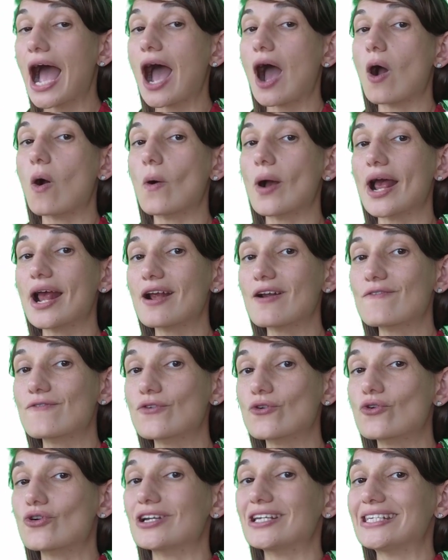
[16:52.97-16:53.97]

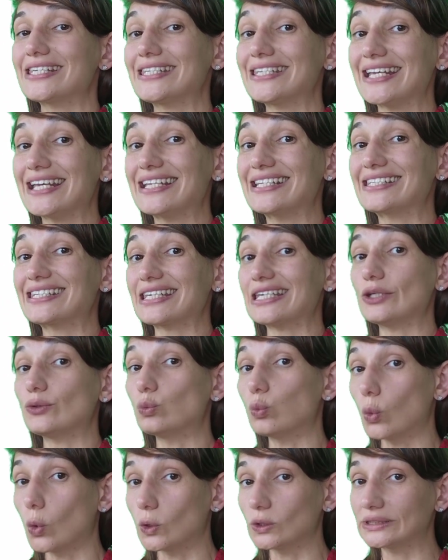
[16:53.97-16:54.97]
However, since
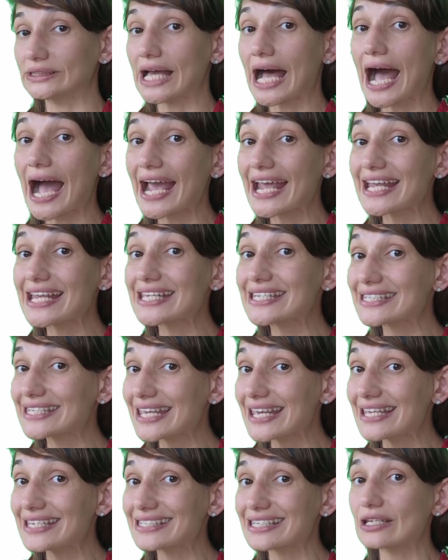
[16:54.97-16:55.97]
it was high
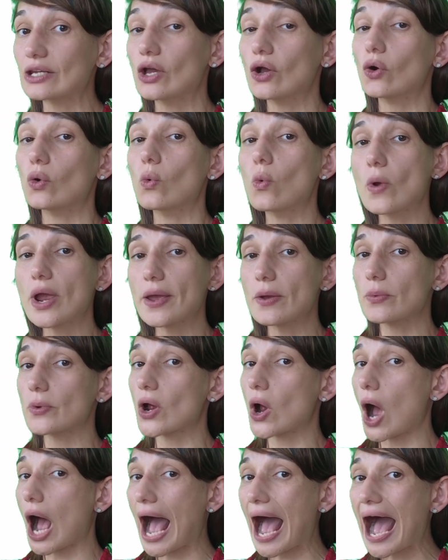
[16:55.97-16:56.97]
season, we
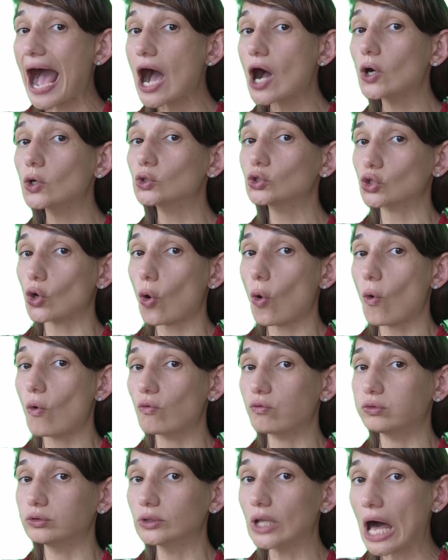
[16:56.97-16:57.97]
were out
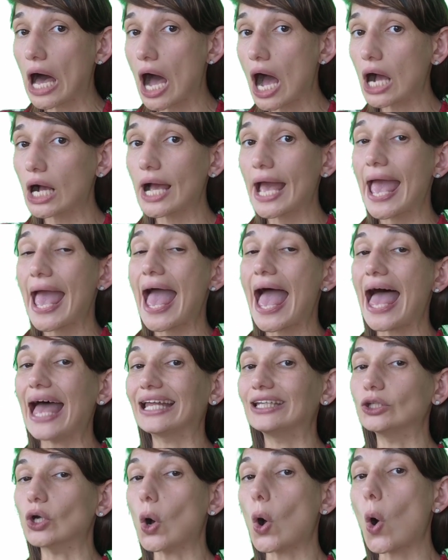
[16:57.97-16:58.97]
of luck
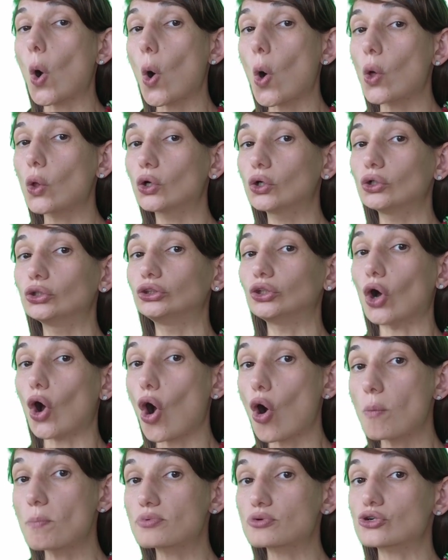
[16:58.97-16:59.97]
and all good
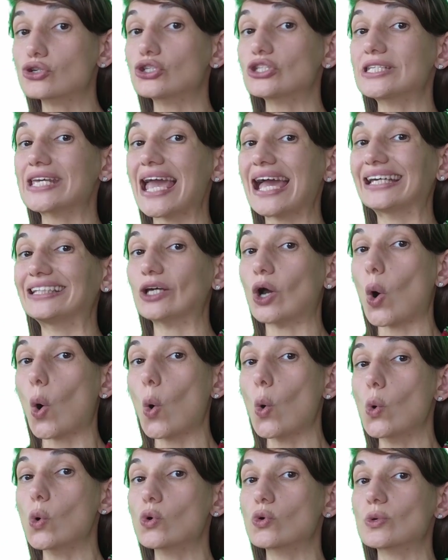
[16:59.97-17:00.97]
options had
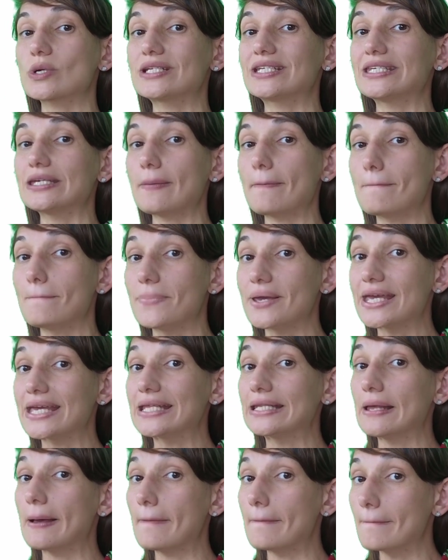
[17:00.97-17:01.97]
already
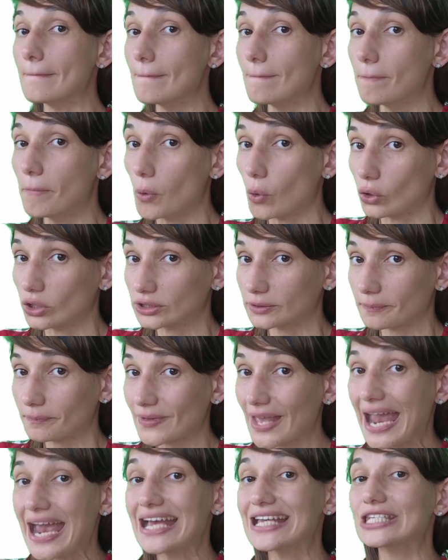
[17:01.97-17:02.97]
been booked.
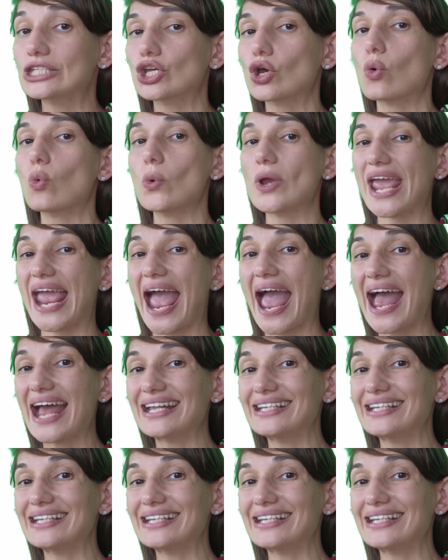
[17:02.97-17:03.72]
So we